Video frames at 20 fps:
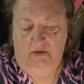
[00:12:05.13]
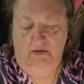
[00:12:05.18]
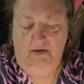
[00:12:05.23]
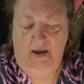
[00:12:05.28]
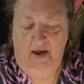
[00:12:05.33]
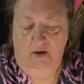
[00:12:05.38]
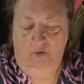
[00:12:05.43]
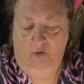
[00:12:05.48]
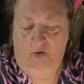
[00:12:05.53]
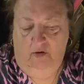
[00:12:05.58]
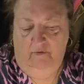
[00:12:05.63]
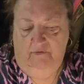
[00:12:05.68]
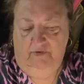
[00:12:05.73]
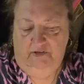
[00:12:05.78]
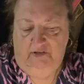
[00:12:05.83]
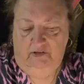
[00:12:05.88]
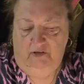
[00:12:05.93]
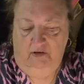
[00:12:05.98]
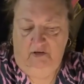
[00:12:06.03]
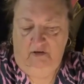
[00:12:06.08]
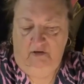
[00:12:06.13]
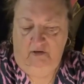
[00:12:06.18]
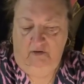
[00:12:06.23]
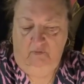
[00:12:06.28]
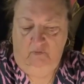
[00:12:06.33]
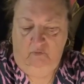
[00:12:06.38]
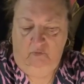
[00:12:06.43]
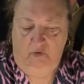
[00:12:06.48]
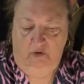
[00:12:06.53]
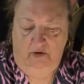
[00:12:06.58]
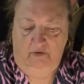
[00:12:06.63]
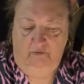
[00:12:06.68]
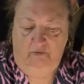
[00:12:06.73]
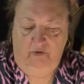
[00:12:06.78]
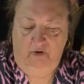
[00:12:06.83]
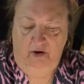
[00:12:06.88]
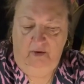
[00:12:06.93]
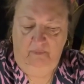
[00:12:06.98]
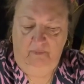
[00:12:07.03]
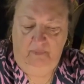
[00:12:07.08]
Now all of a sudden,
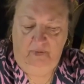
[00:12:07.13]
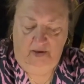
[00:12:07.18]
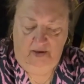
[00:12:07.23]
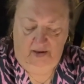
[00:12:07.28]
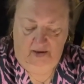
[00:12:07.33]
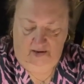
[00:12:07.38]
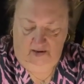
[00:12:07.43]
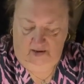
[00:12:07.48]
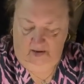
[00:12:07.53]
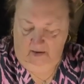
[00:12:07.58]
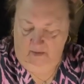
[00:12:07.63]
whatever I pay